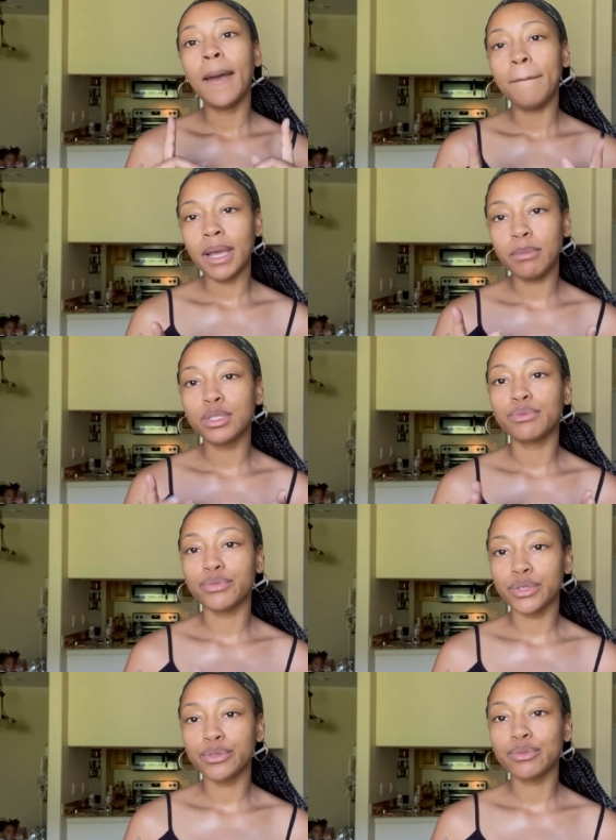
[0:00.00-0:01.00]
Maybe some
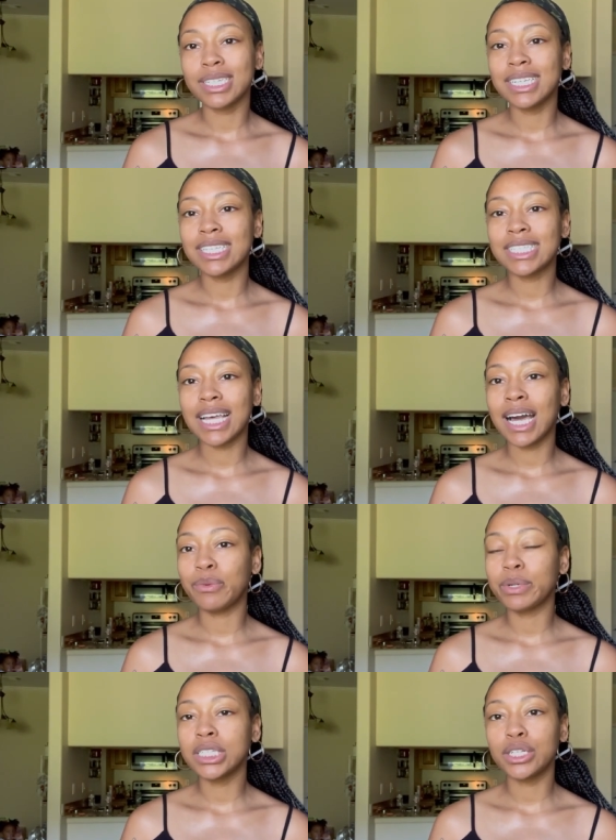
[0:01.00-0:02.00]
fruit, because I
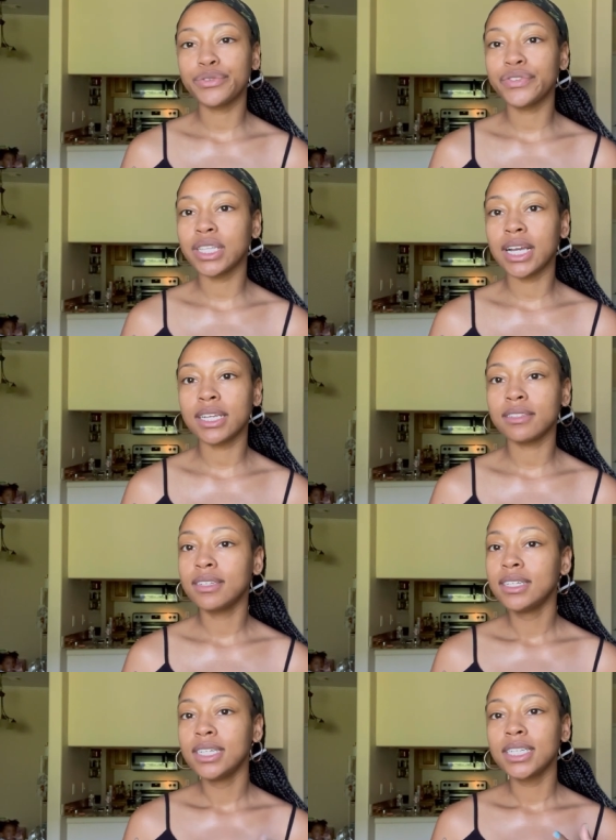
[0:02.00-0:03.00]
really don't feel like
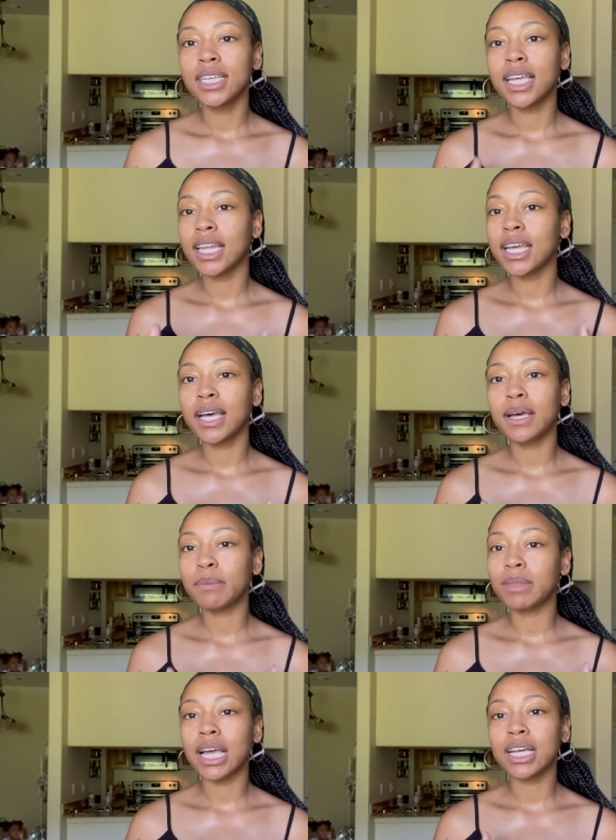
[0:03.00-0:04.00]
cooking
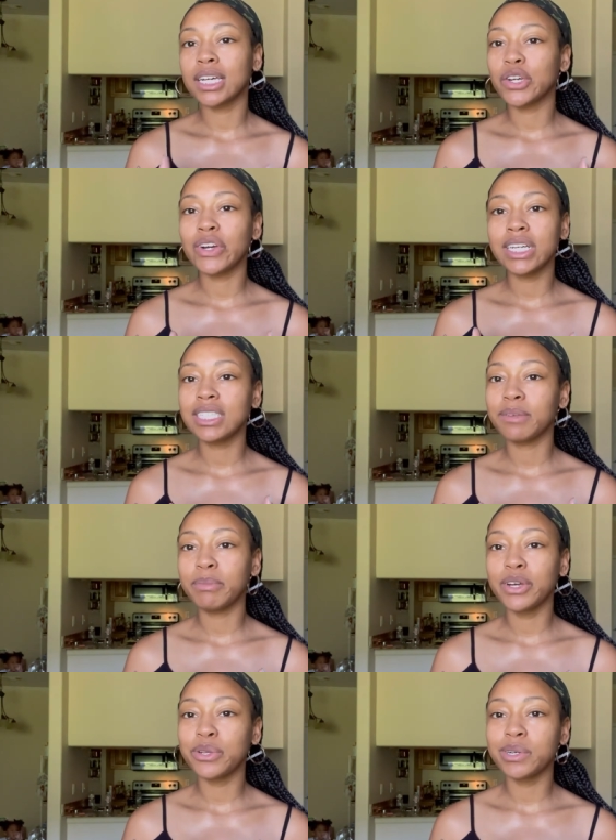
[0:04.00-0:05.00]
up like a crazy
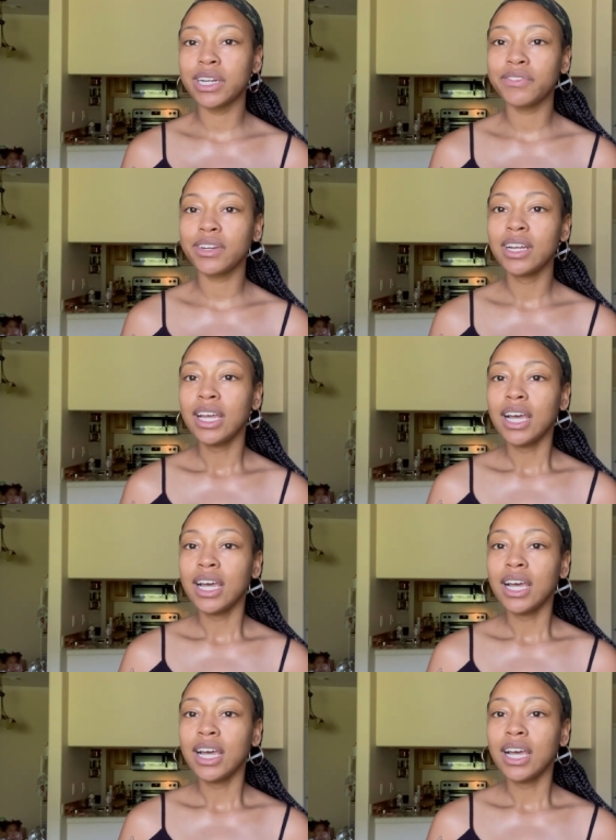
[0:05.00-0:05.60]
meal or whatever.